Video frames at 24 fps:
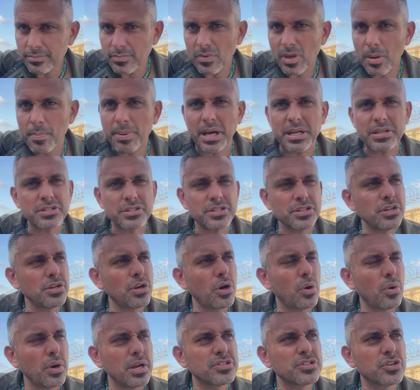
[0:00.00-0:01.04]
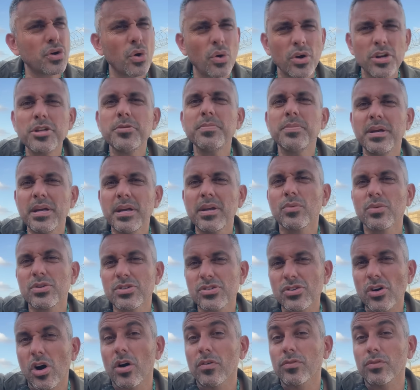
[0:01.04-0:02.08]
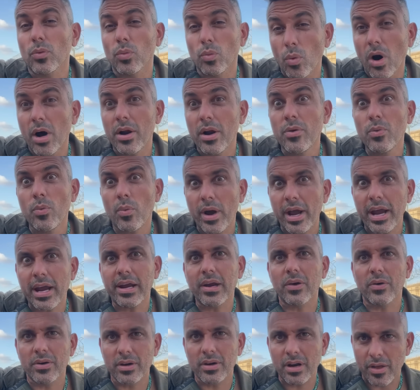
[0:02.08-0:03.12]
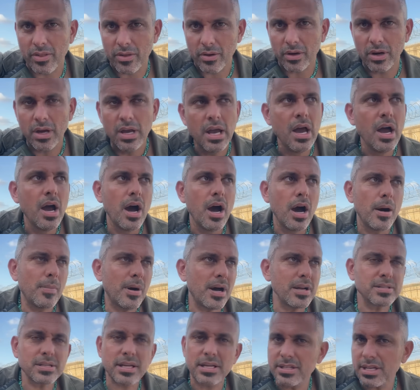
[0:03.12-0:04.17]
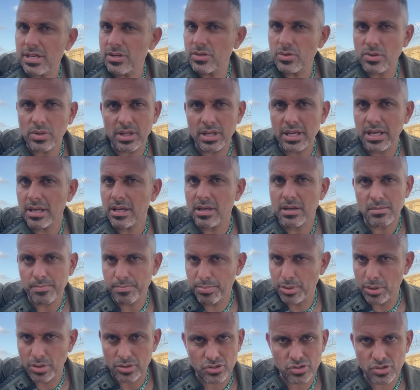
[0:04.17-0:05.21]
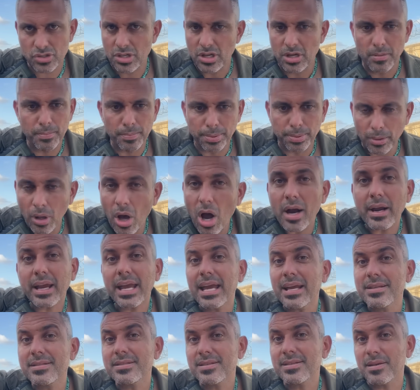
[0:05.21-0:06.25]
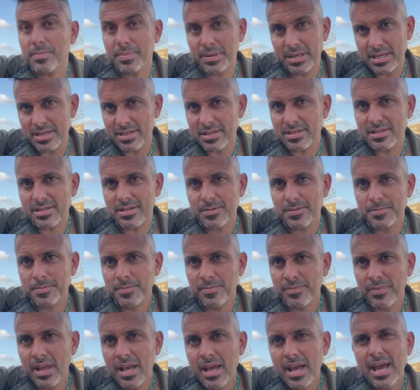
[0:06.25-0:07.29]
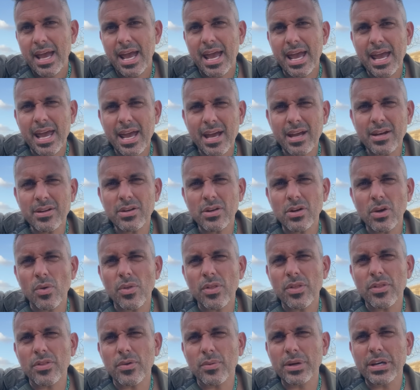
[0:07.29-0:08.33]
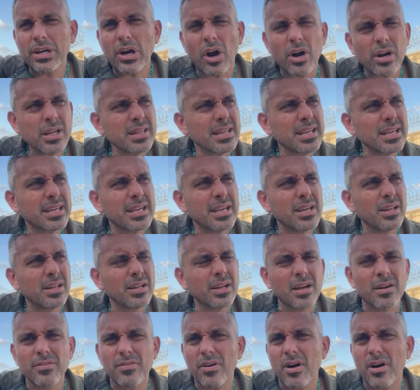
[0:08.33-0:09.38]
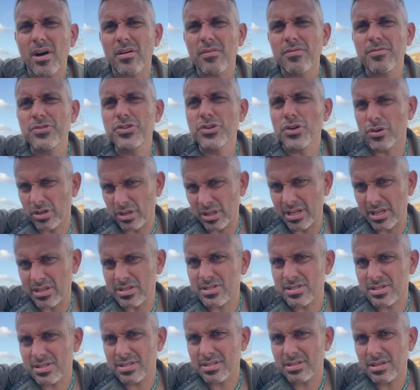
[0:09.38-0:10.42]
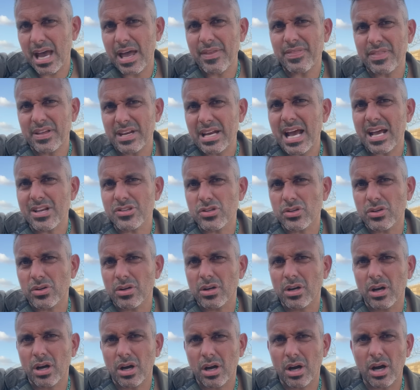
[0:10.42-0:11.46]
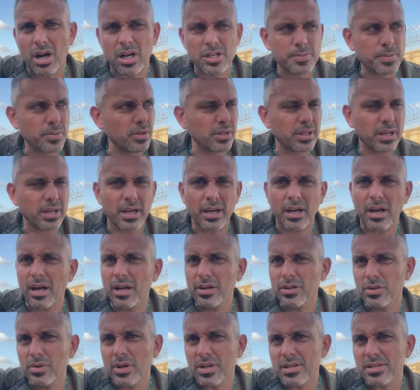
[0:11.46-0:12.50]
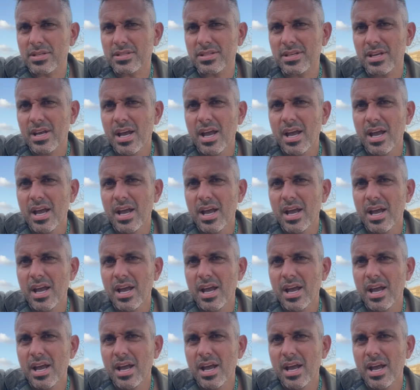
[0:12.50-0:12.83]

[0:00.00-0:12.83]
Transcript: but you know it's going to be resolved one way or another. Hamas continually puts blockades to peace, and you know regarding the killing of journalists at the Nasser hospital in Khan Yunis,